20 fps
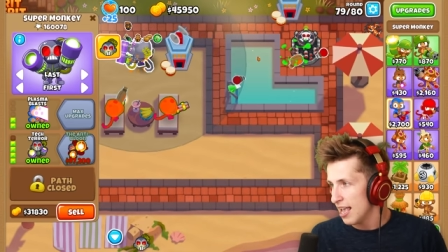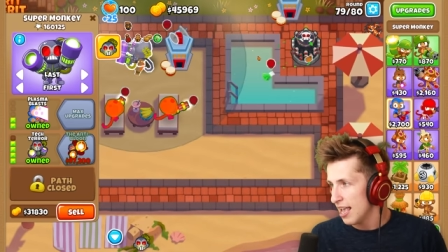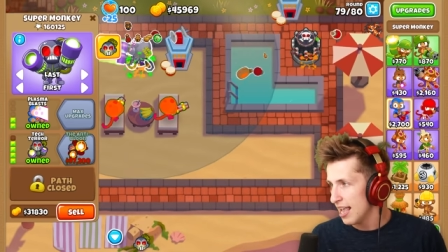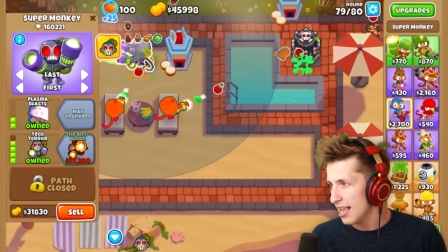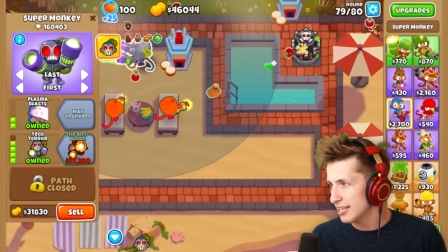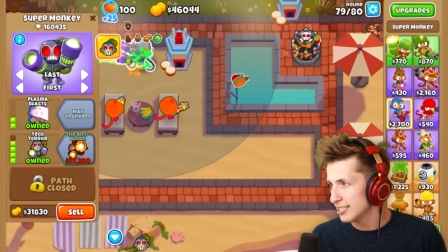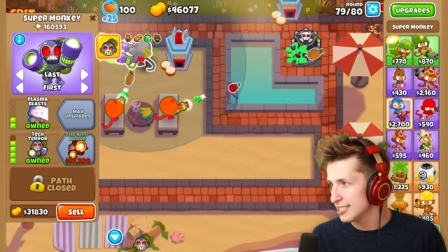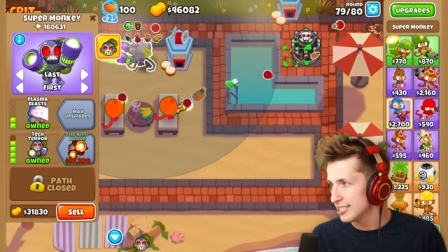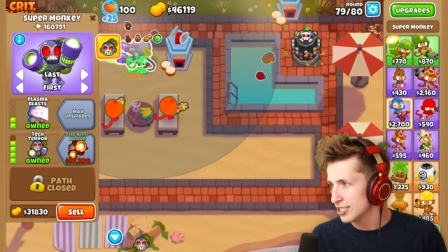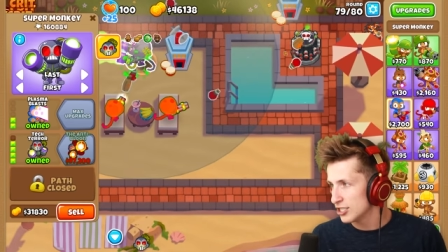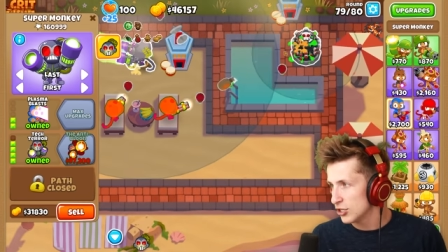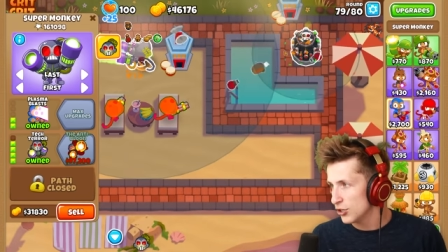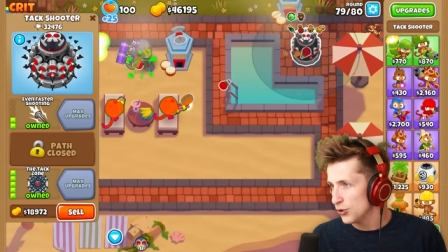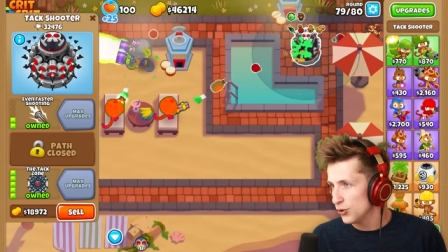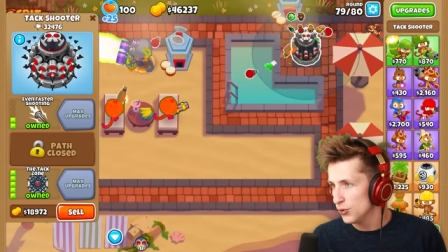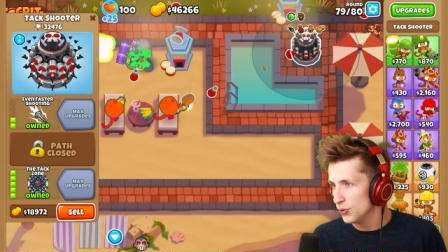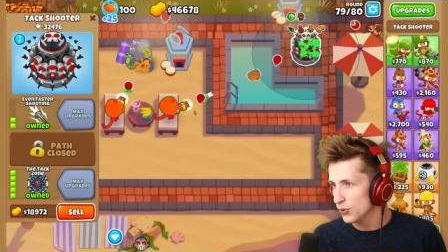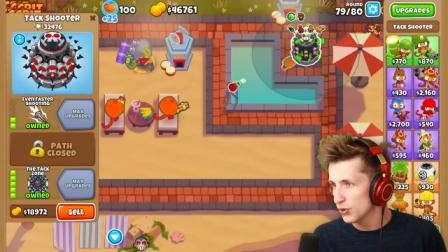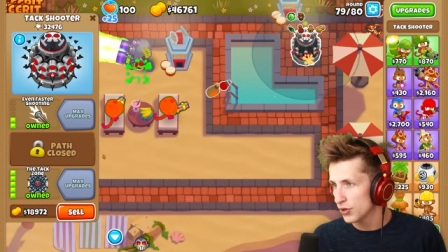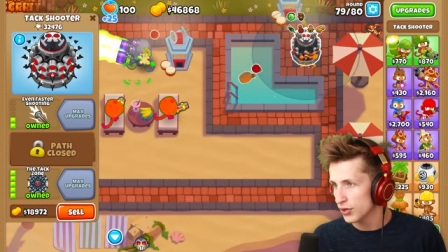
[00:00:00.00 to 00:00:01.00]
It's
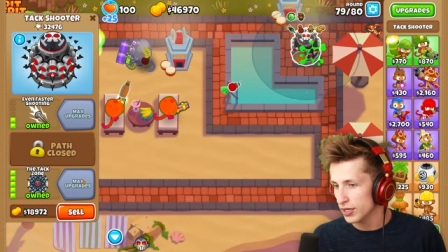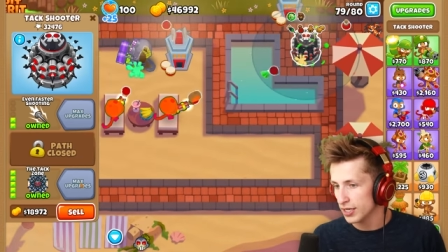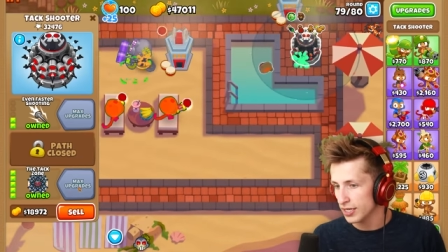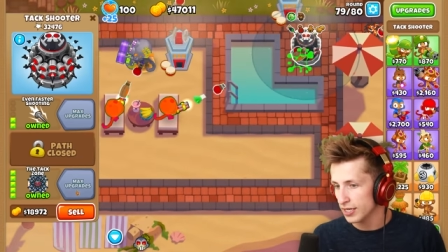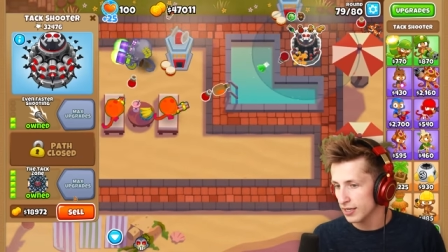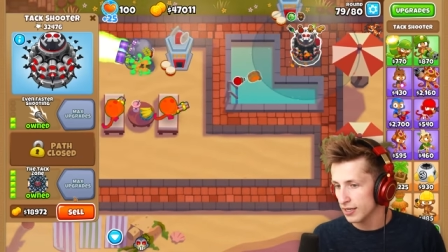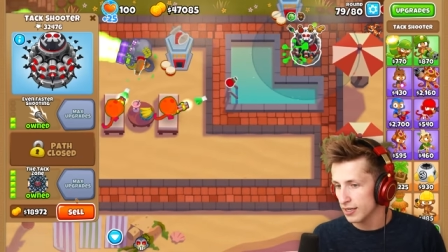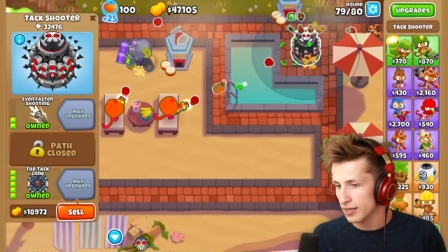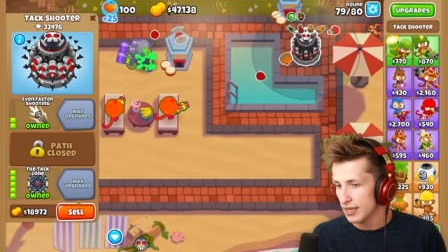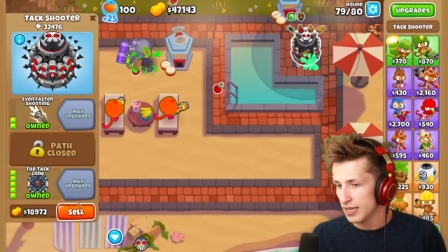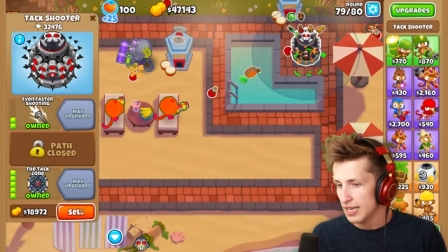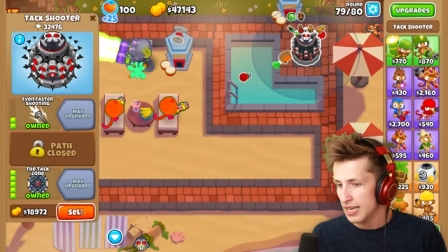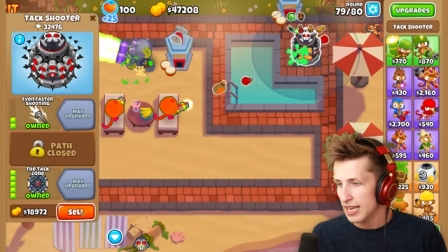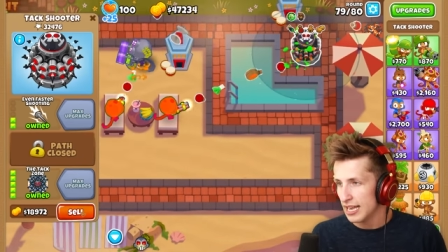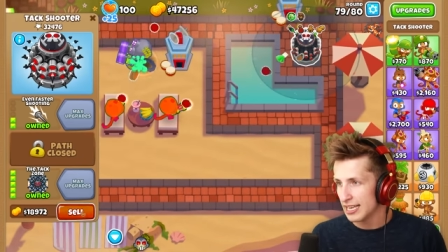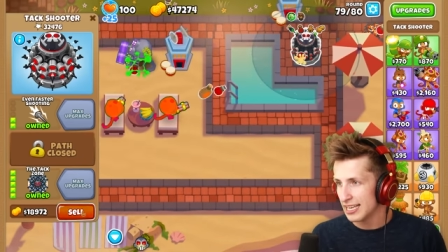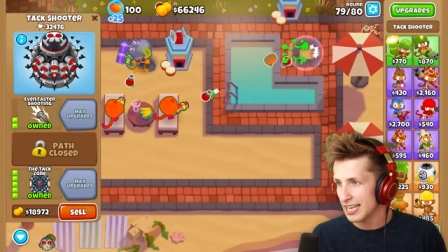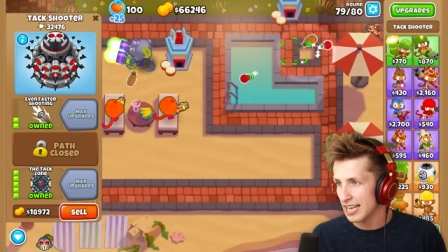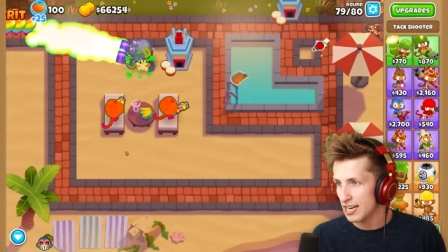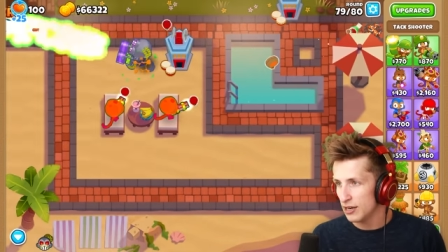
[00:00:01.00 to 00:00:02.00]
too good.
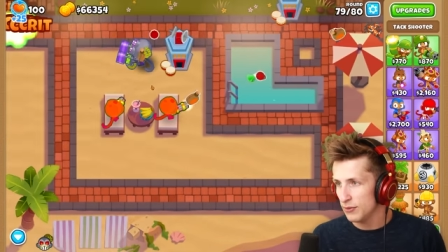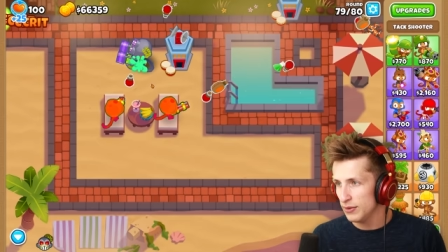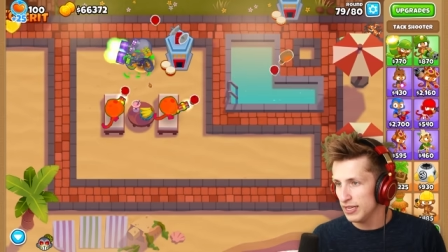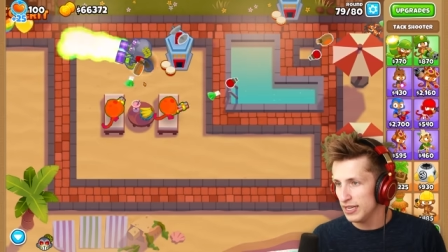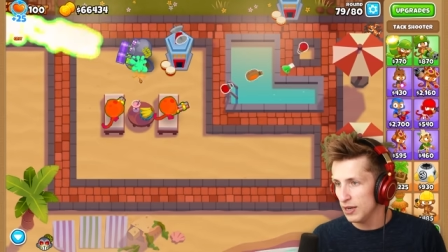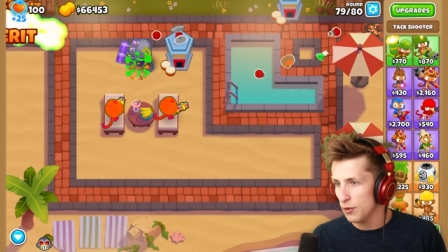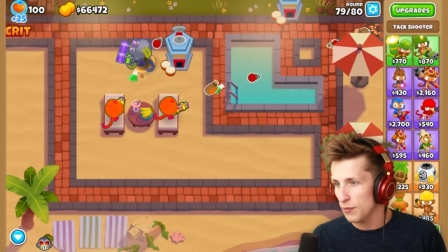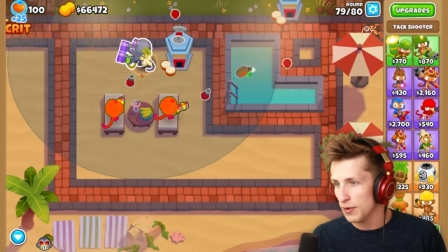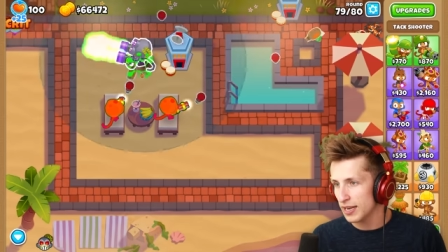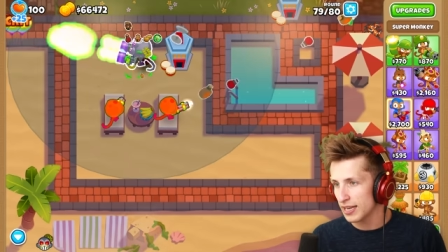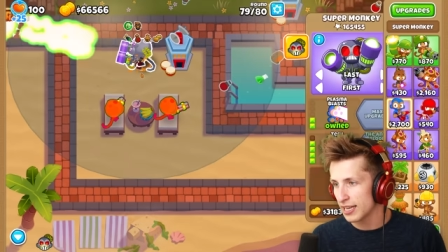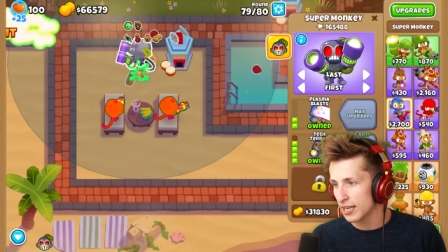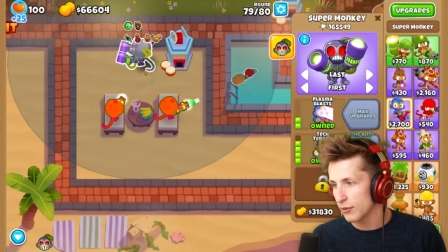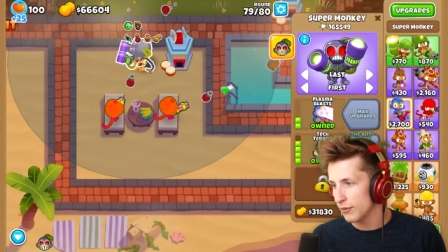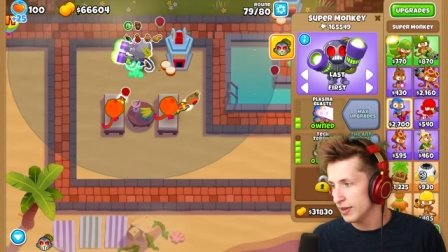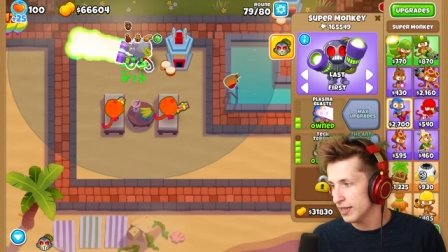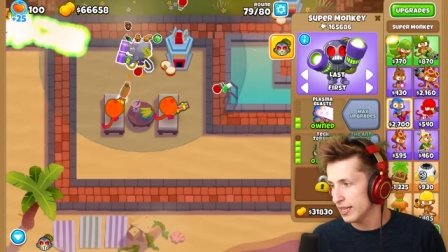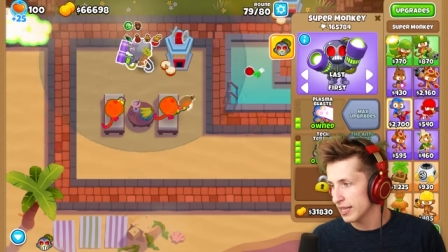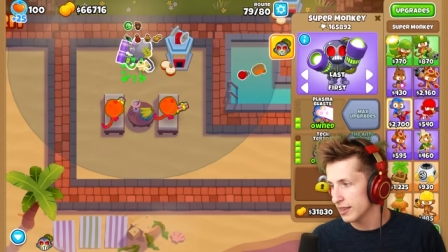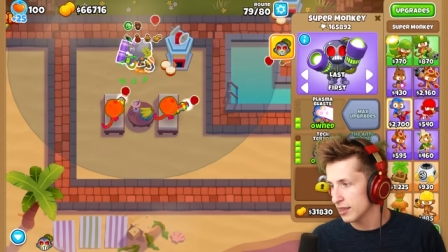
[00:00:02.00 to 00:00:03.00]
Can we, wait, can
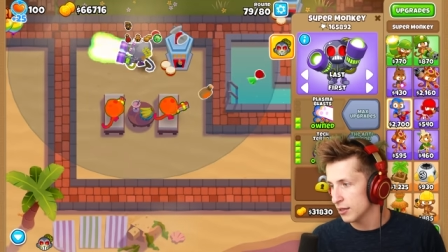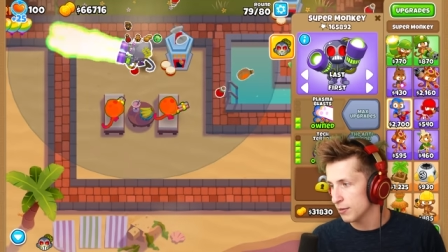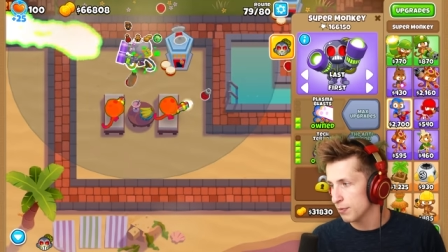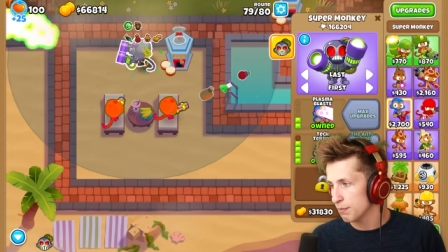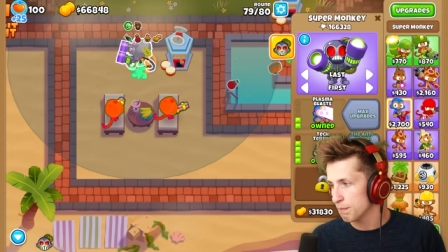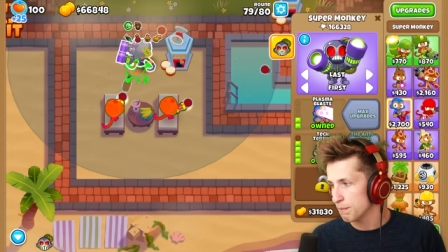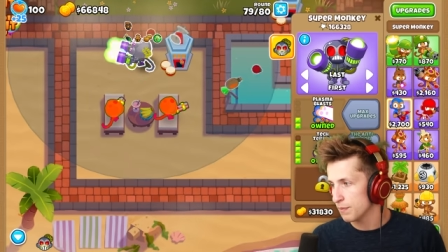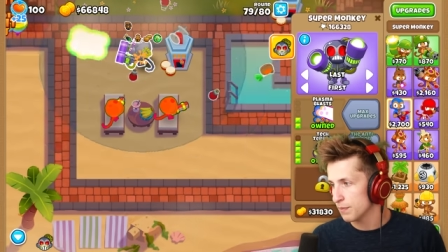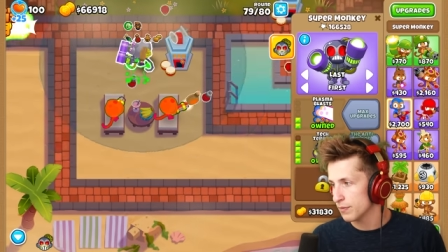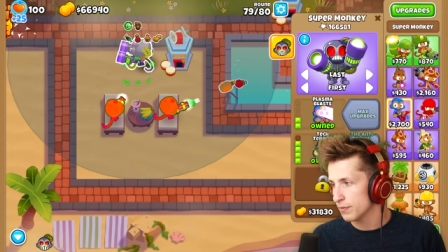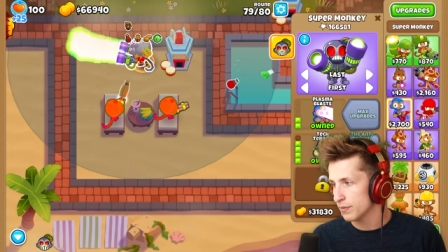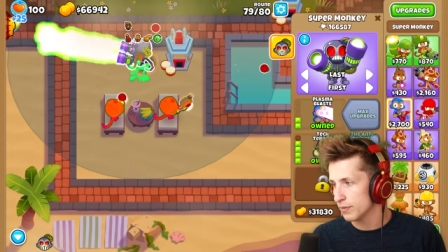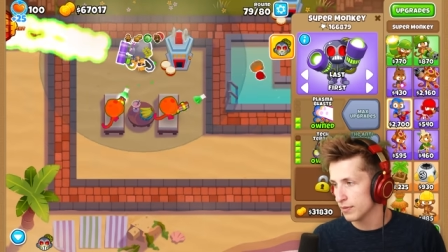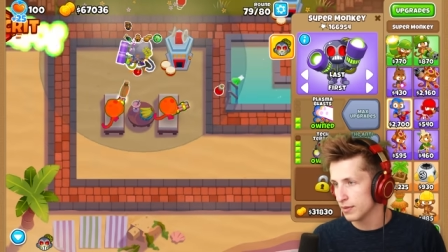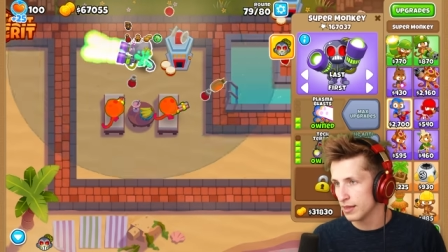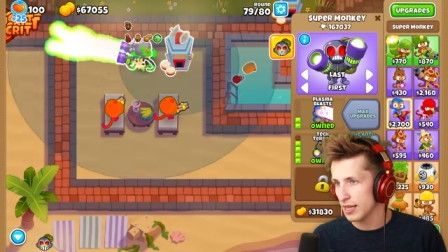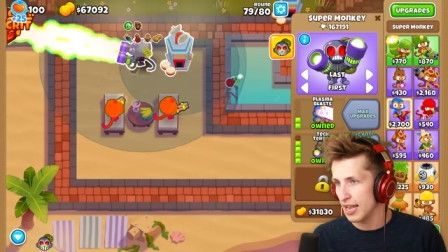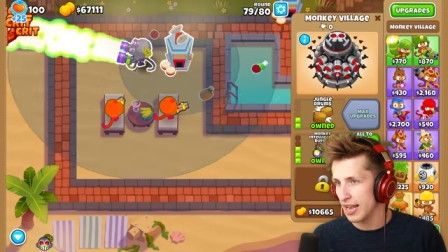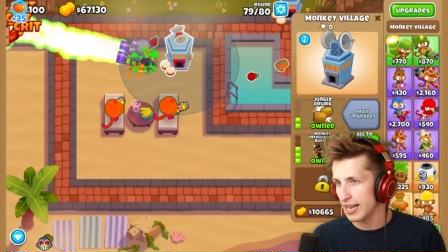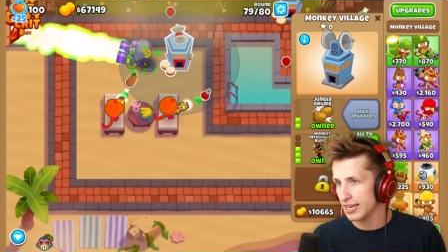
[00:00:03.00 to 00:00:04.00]
we get the,
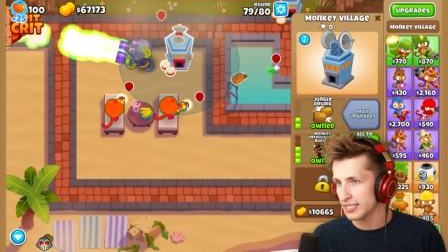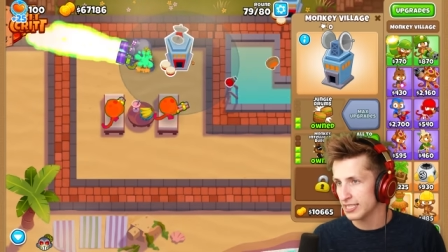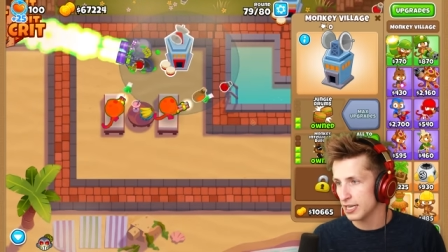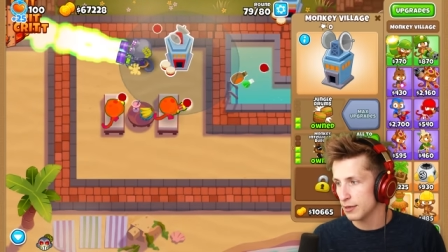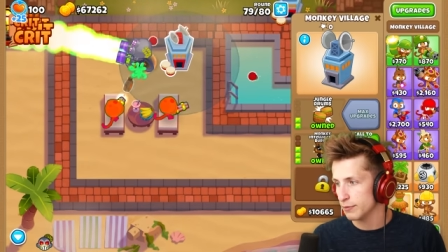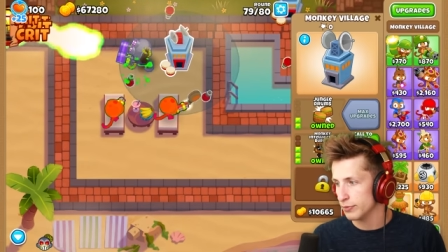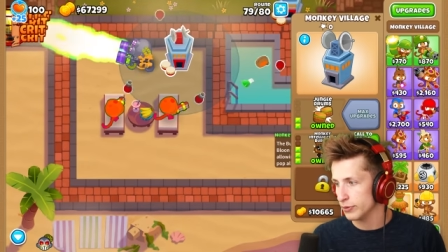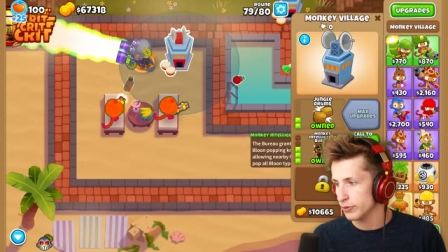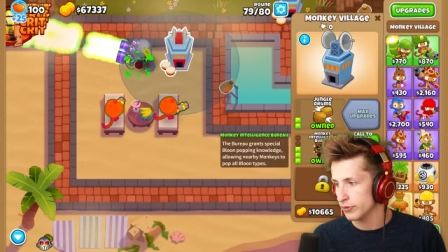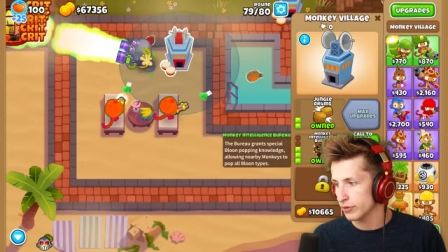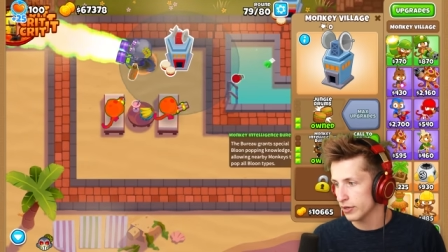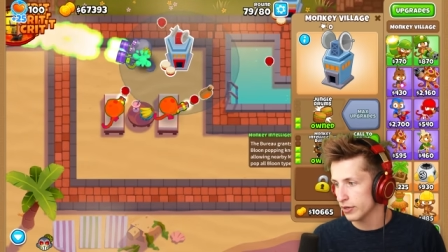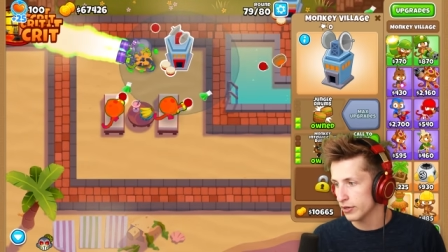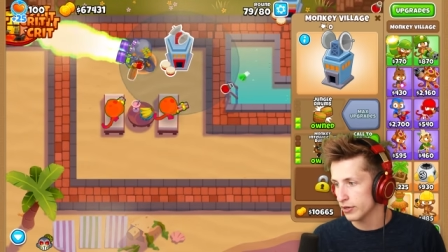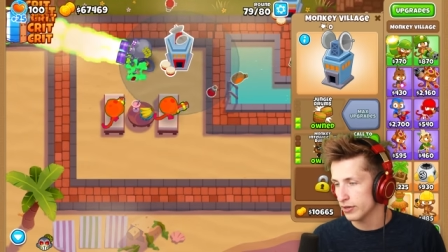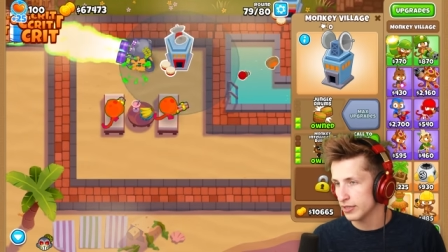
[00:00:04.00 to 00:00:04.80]
the anti bloon gunner?